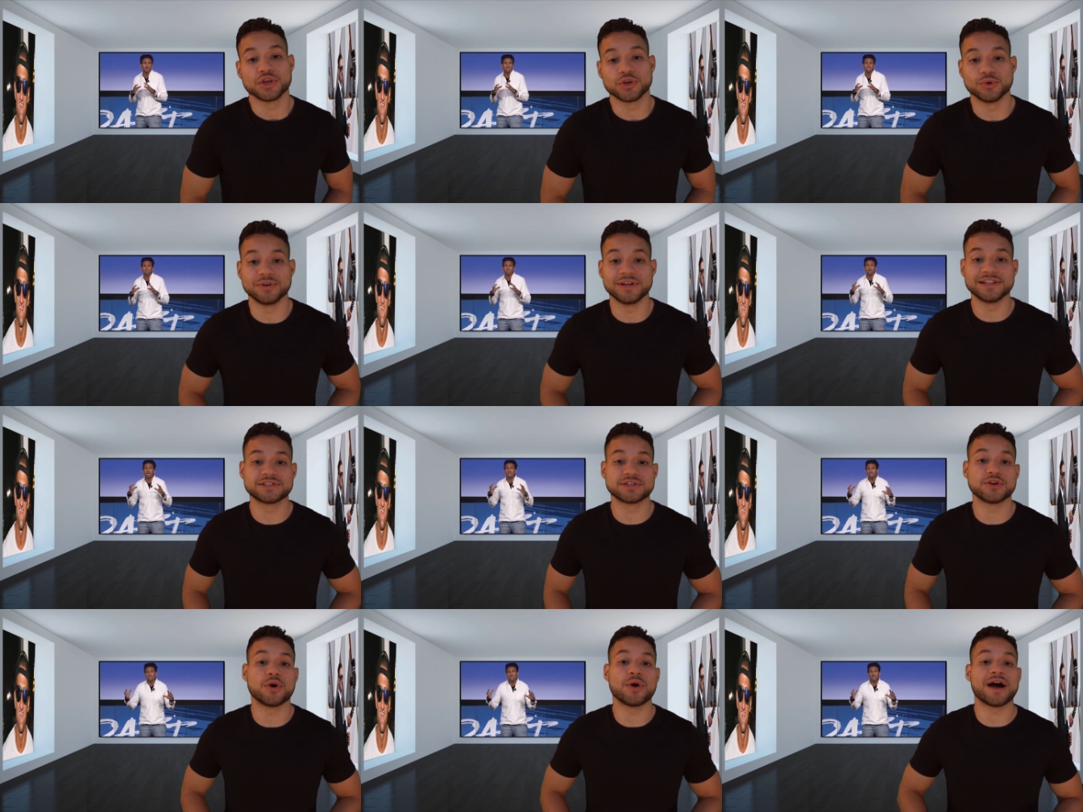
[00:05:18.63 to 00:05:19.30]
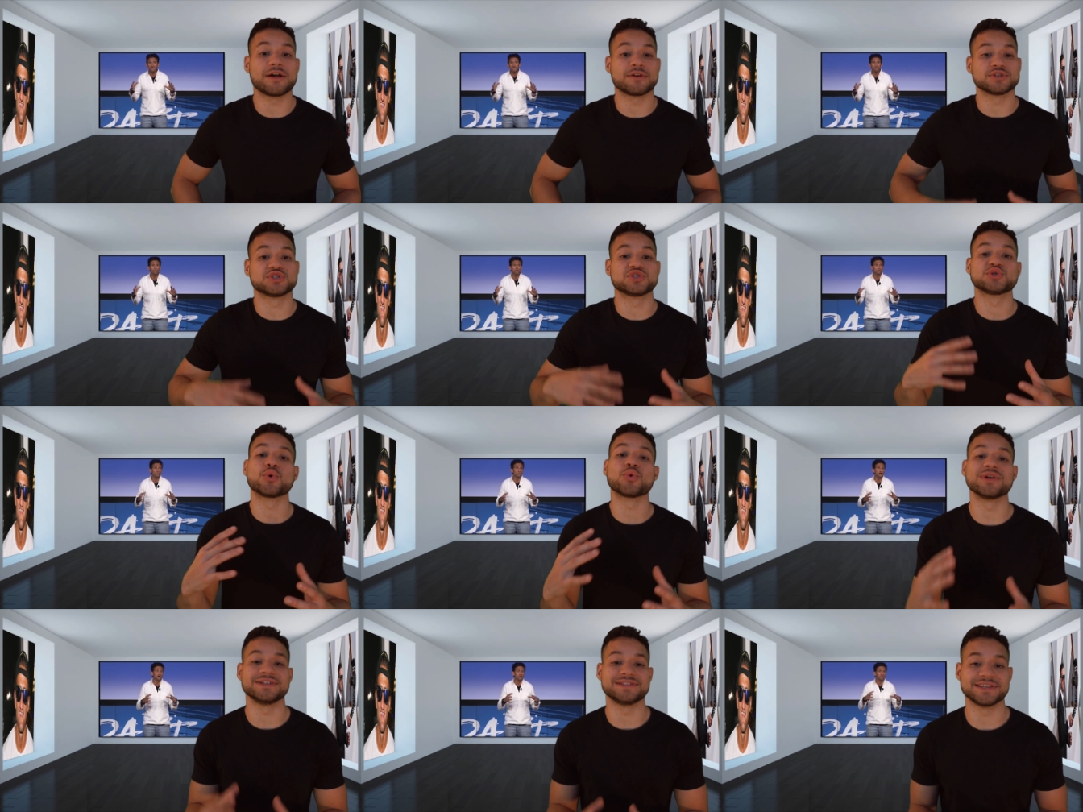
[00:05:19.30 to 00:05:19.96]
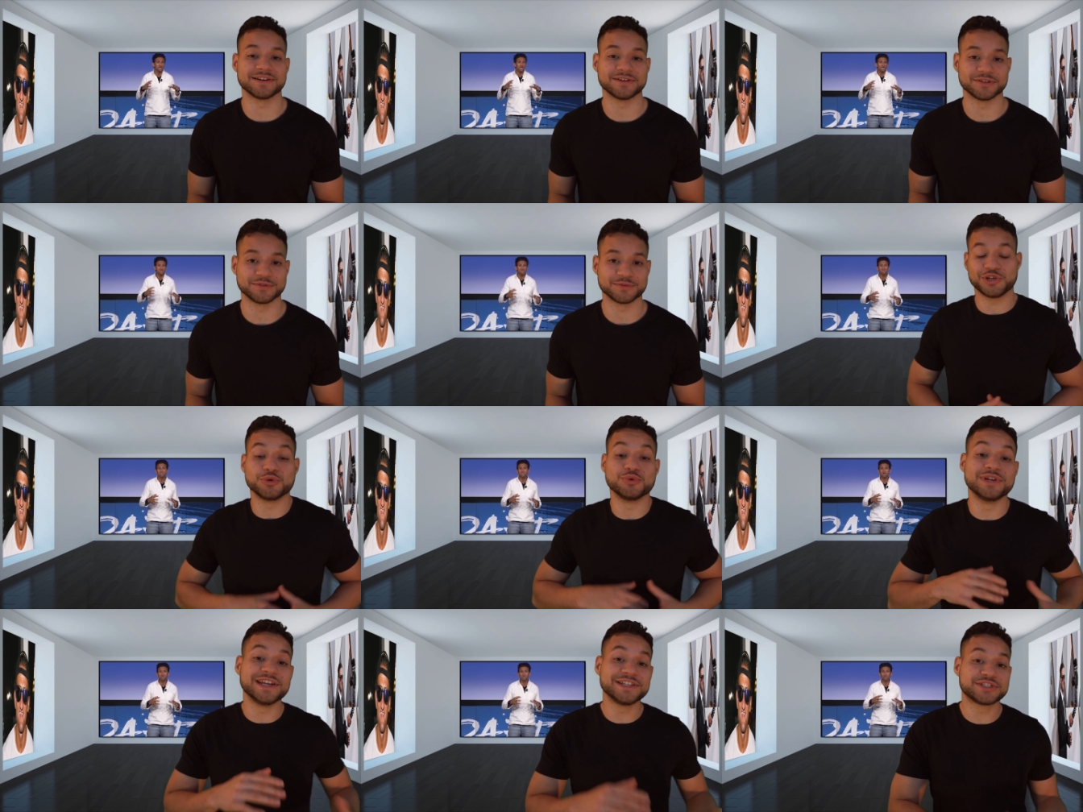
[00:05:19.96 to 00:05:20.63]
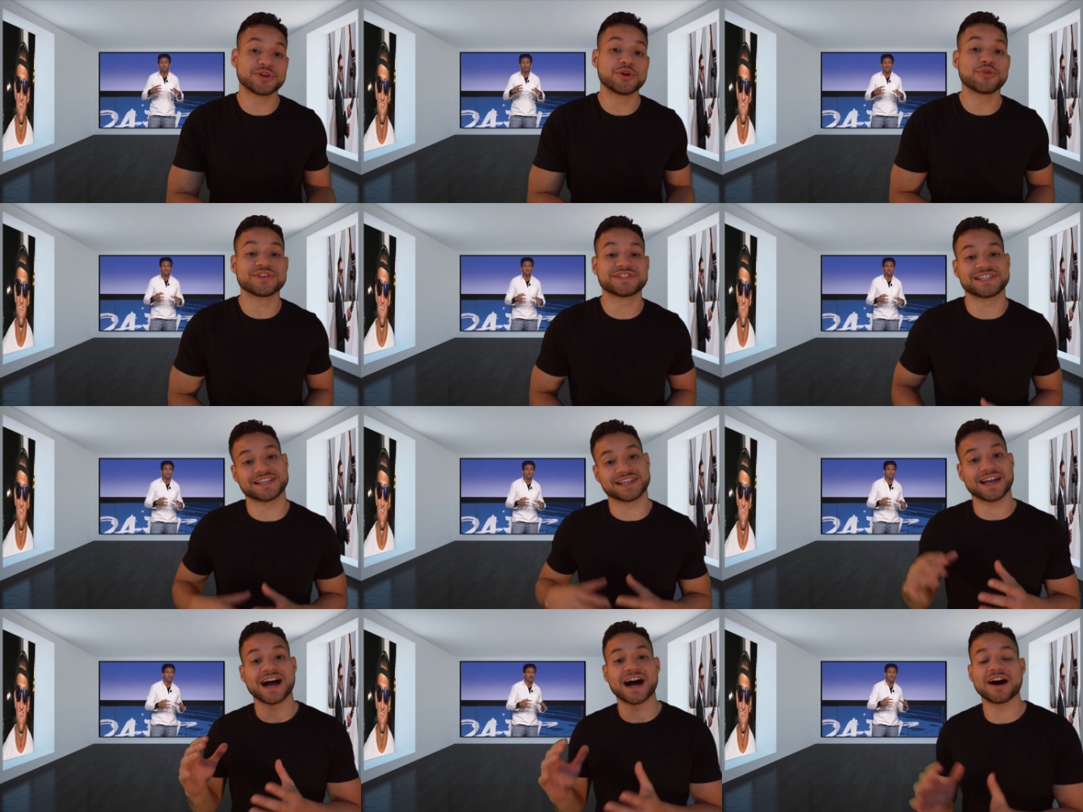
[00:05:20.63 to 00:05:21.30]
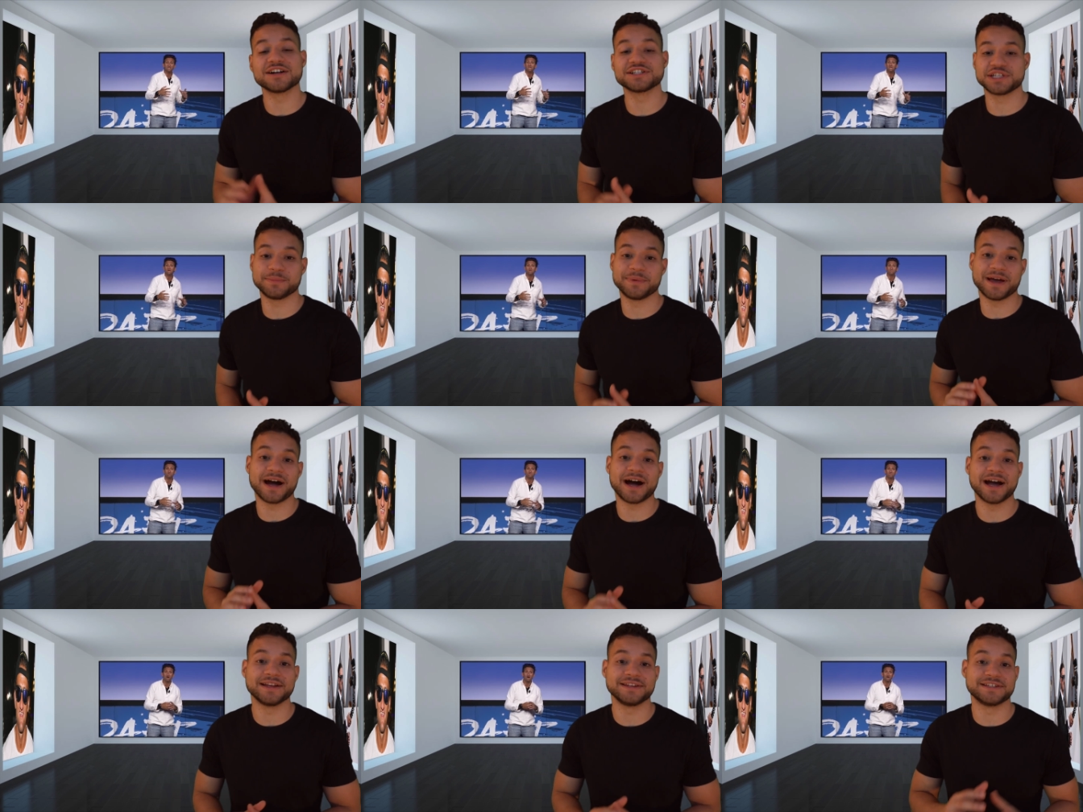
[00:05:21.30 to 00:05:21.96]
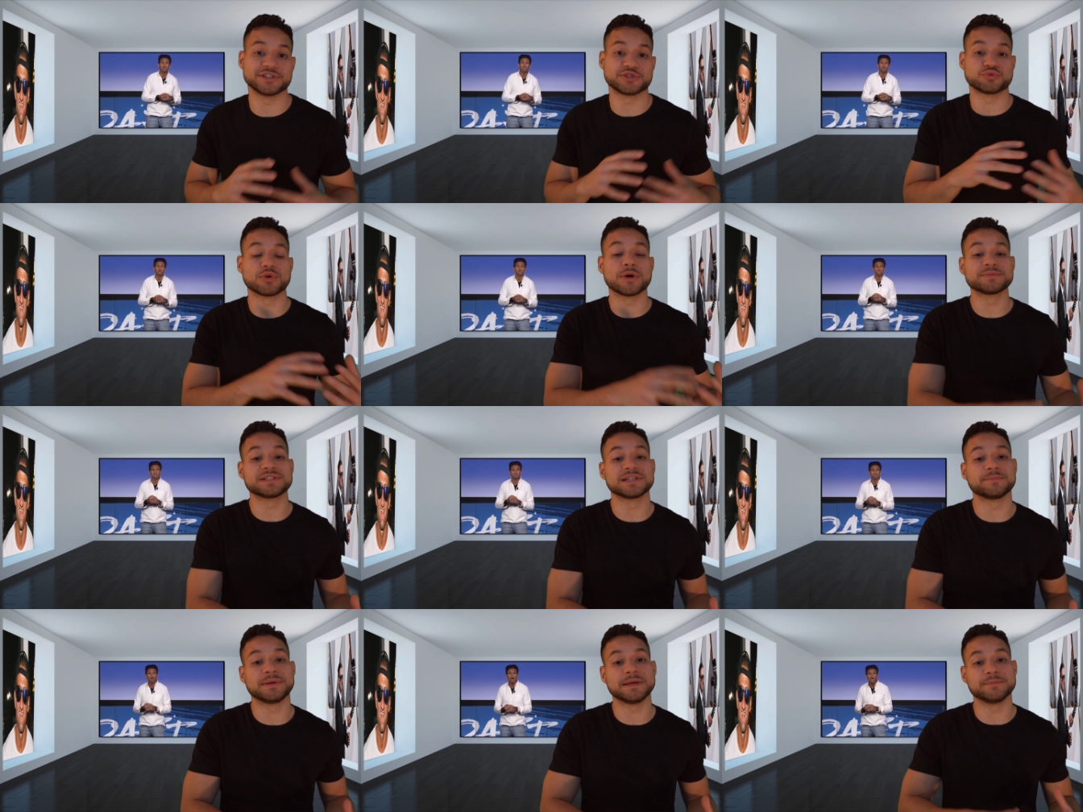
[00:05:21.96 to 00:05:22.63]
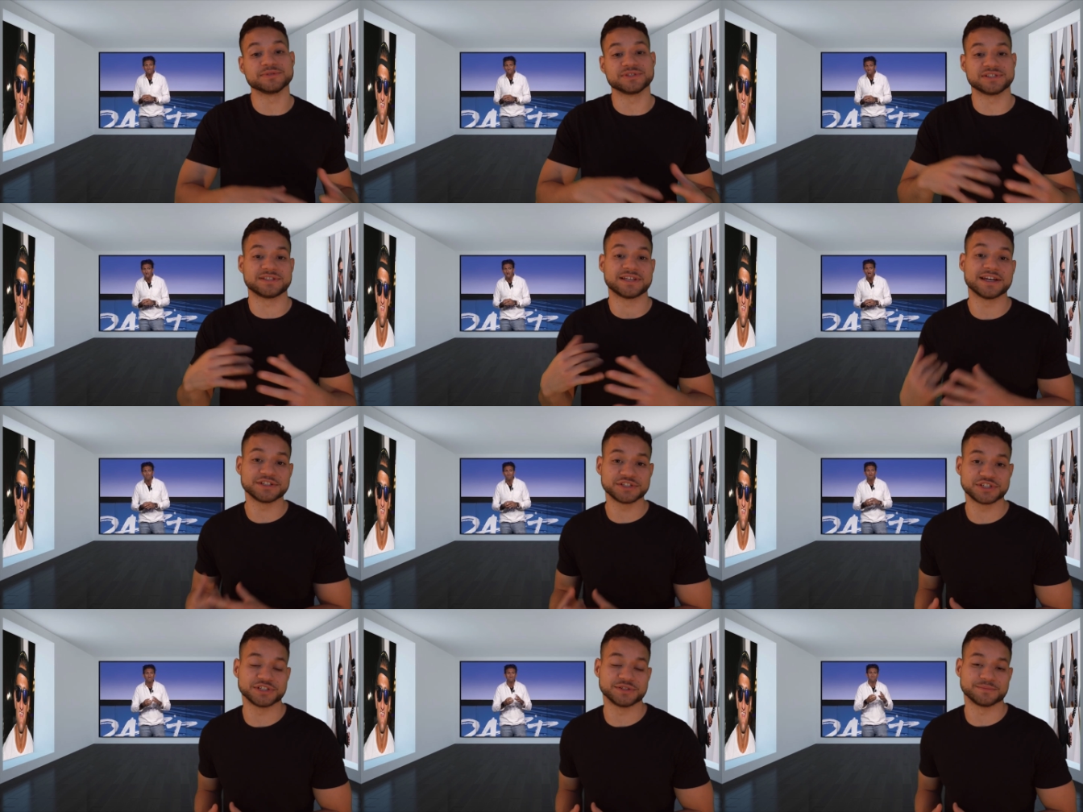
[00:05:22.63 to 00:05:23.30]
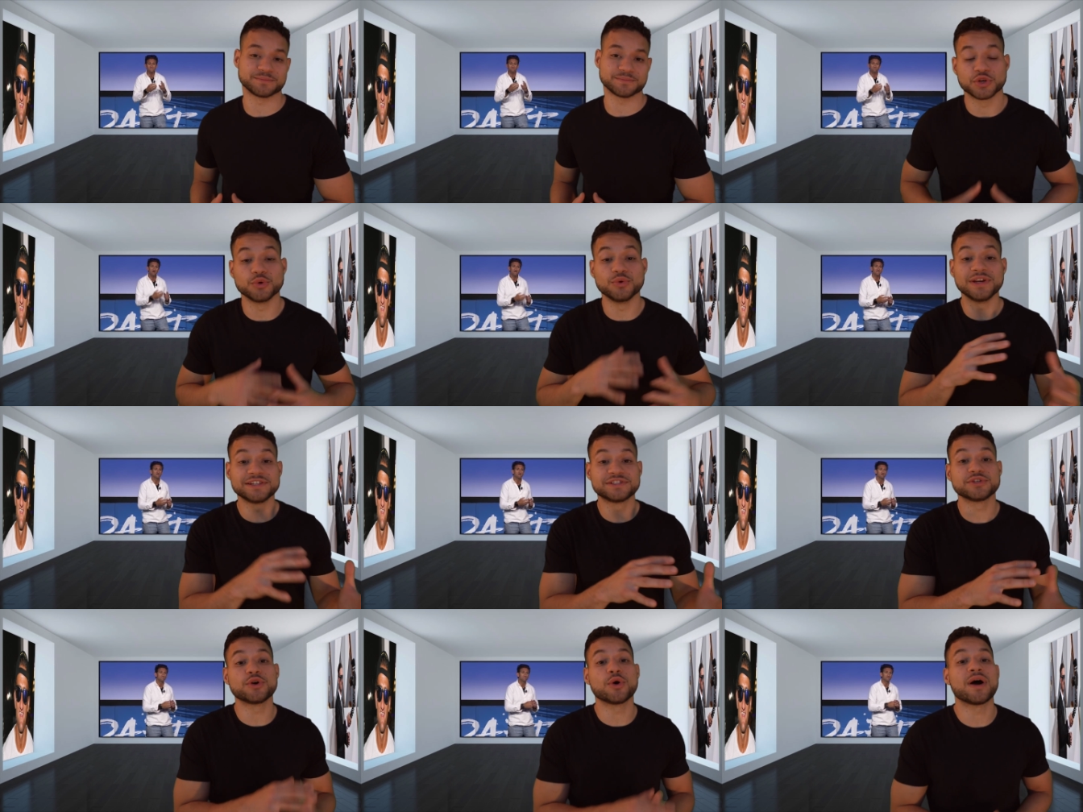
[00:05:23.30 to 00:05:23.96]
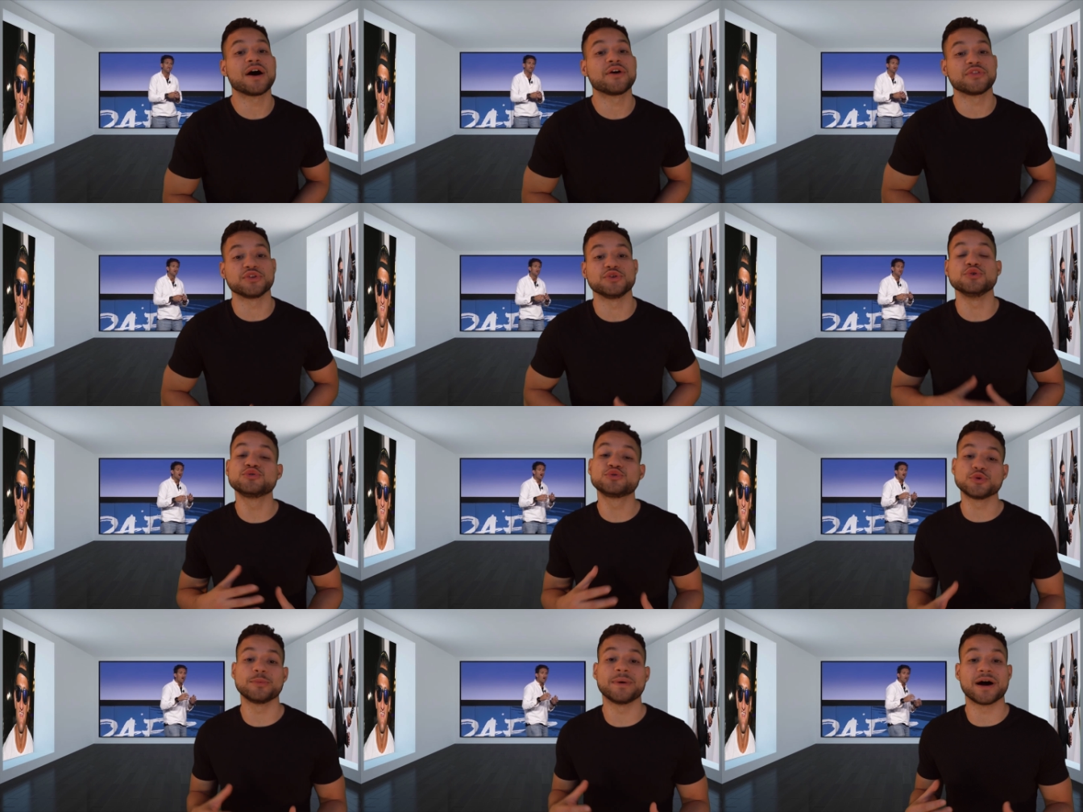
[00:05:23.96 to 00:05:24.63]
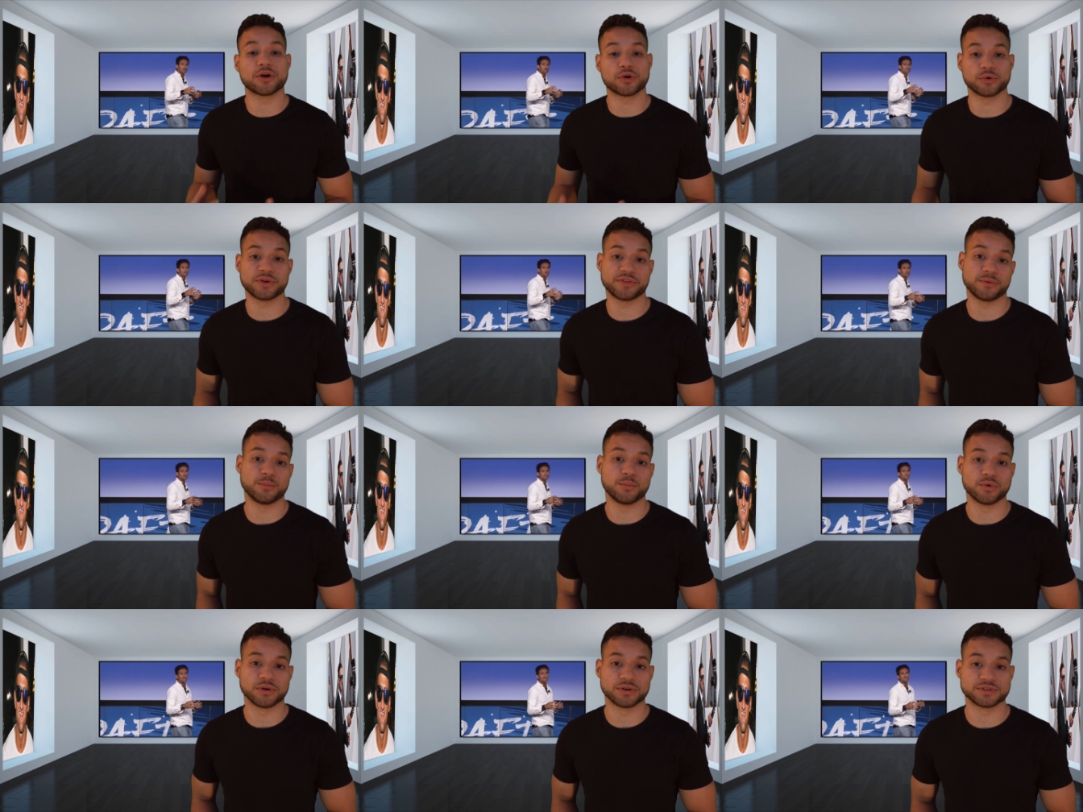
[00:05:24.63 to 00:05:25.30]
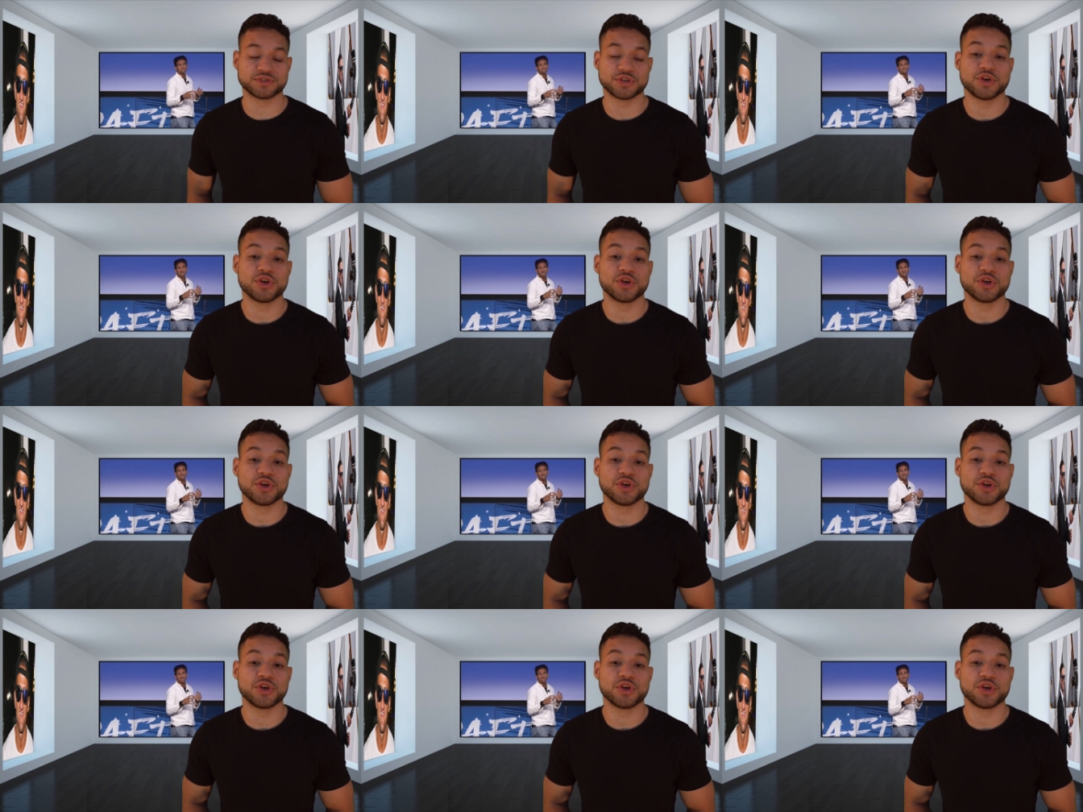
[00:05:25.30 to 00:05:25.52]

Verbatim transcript: You need to know how to storytell. You need to know the psychology behind disrupting people's attention. You need to know how the YouTube algorithm works.